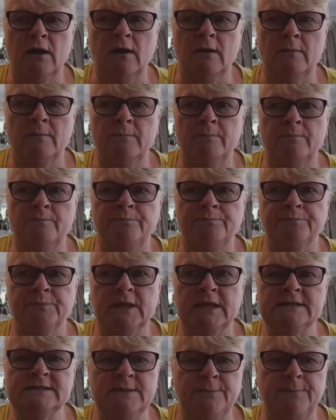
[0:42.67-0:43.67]
um,
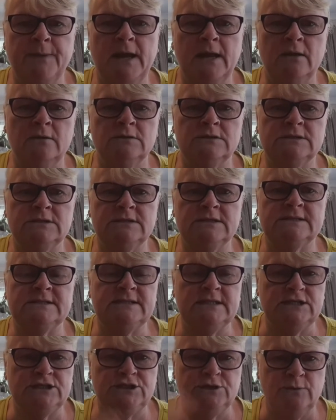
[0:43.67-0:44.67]
is about the
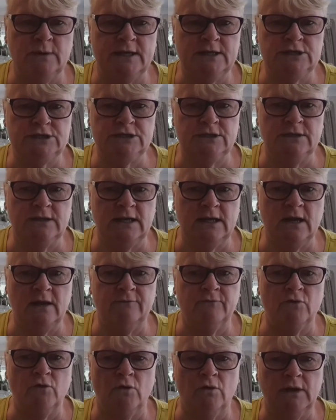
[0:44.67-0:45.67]
situation that
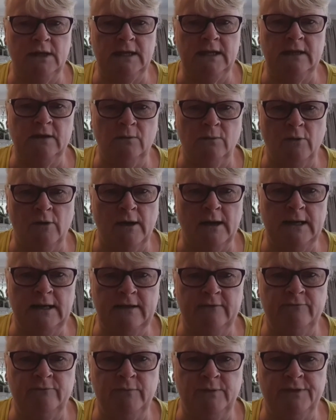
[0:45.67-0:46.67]
I've got here where I
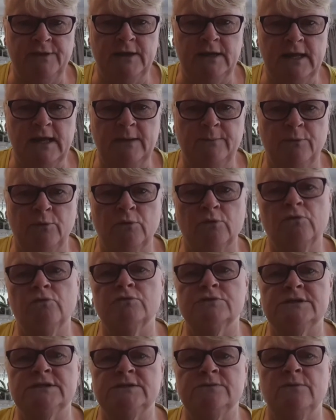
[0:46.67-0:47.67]
live with the neighbour
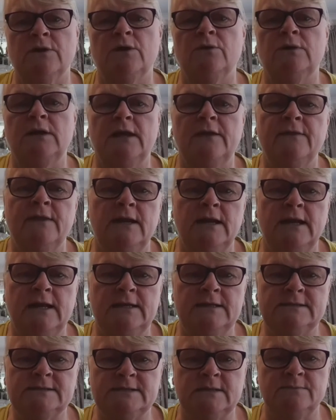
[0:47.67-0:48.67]
across the road and the
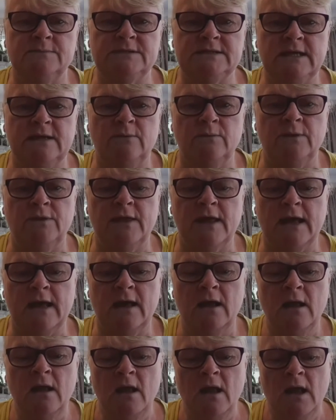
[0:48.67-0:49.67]
latest update with
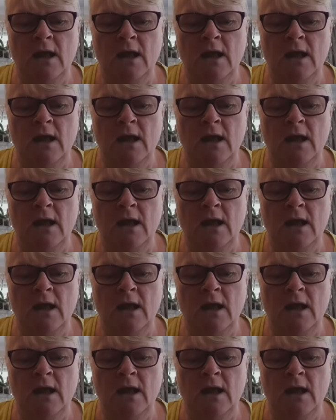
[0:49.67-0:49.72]
that.